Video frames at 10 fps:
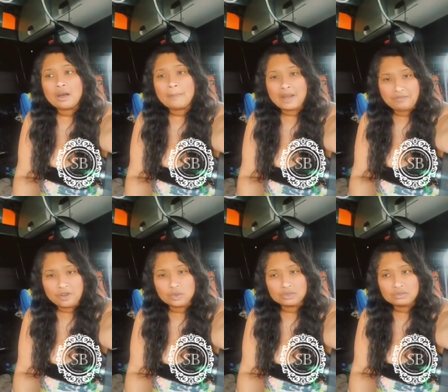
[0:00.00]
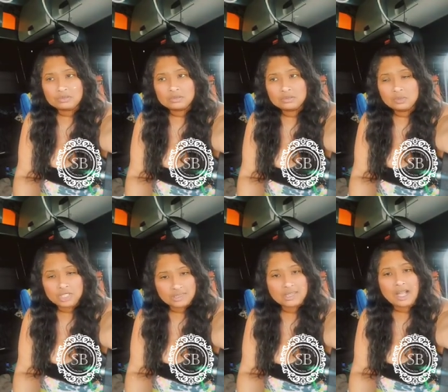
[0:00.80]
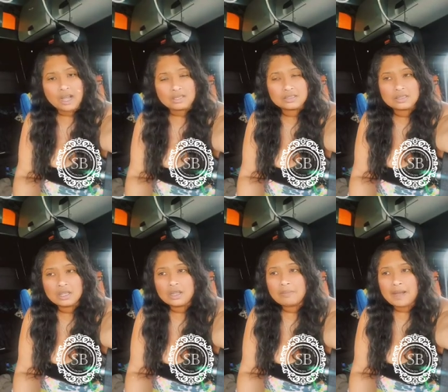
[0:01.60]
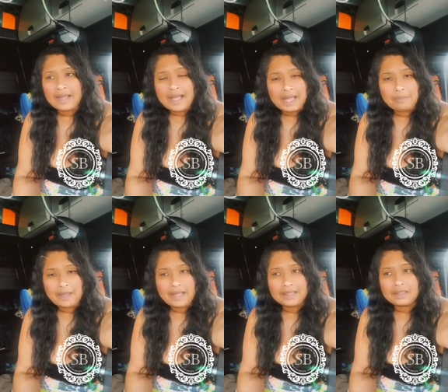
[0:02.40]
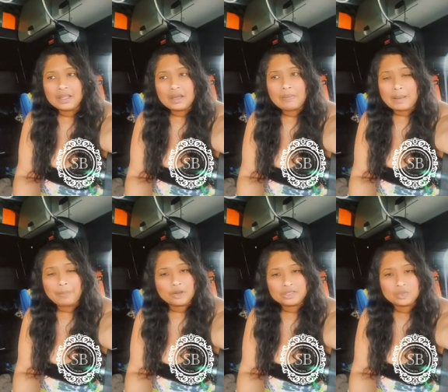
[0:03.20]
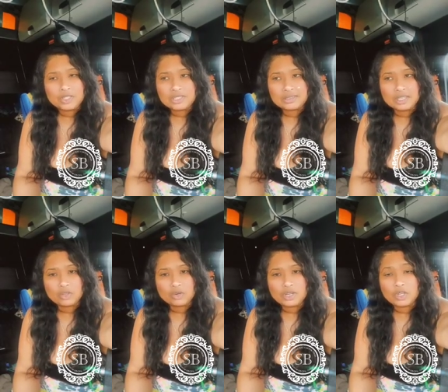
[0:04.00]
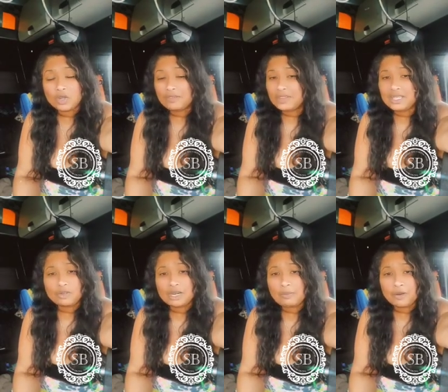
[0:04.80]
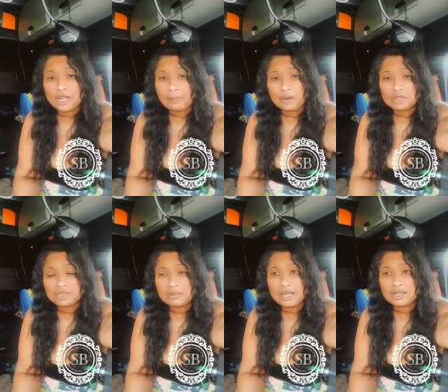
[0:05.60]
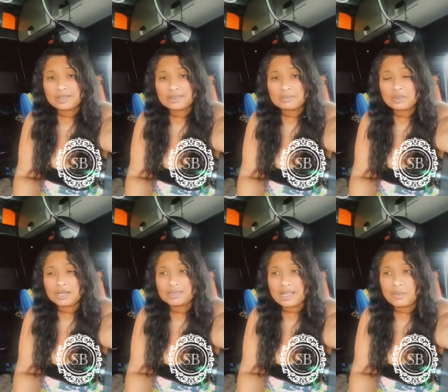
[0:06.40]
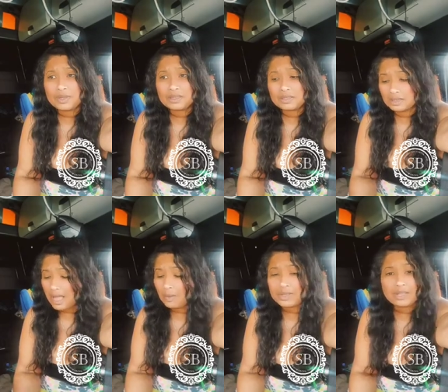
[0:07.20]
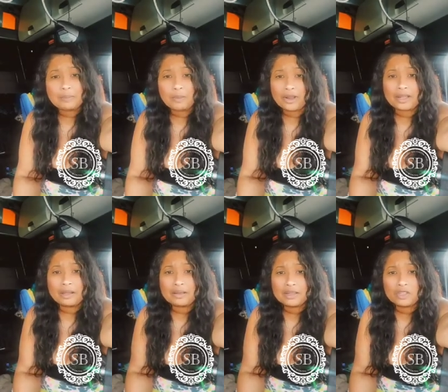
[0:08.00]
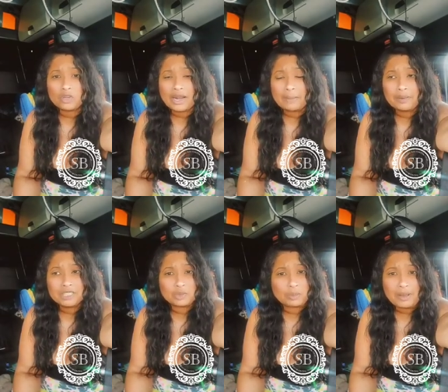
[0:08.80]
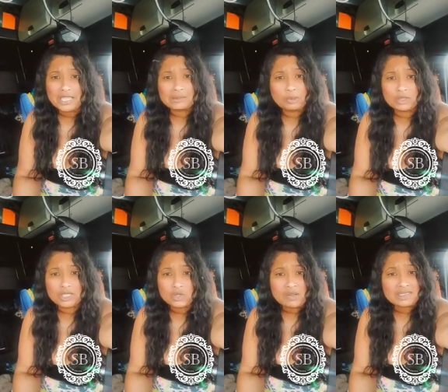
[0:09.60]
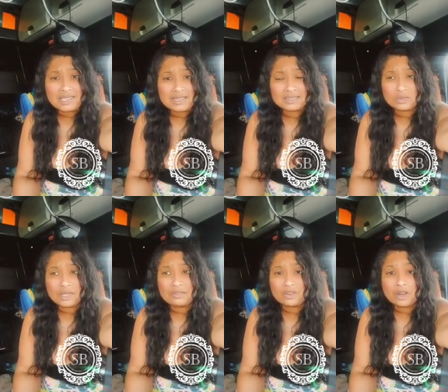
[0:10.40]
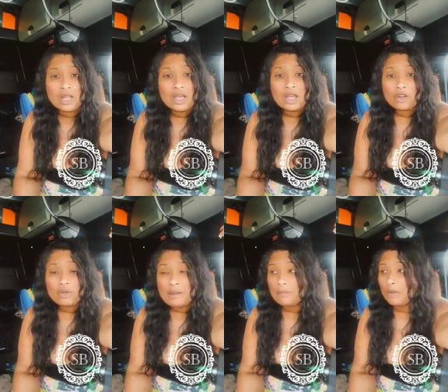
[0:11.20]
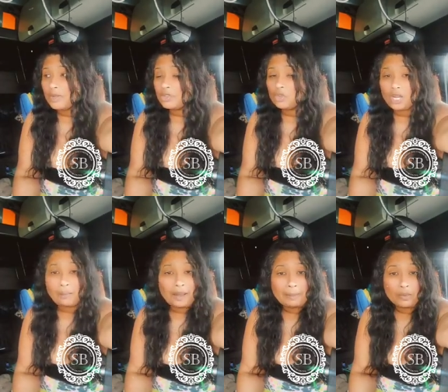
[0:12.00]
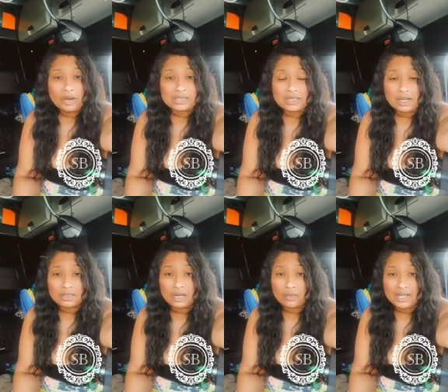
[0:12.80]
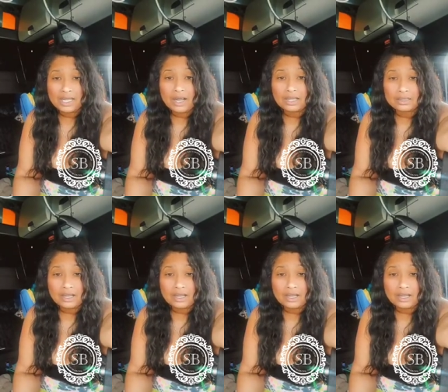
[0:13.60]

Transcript: my purse, which is, you know, you don't even need to really bring your purse, to be honest, because I would not bring, you know, like purse with passport and driver's license, whatever. Remember, when you do your paperwork, the doctor already got a photocopy of your passport.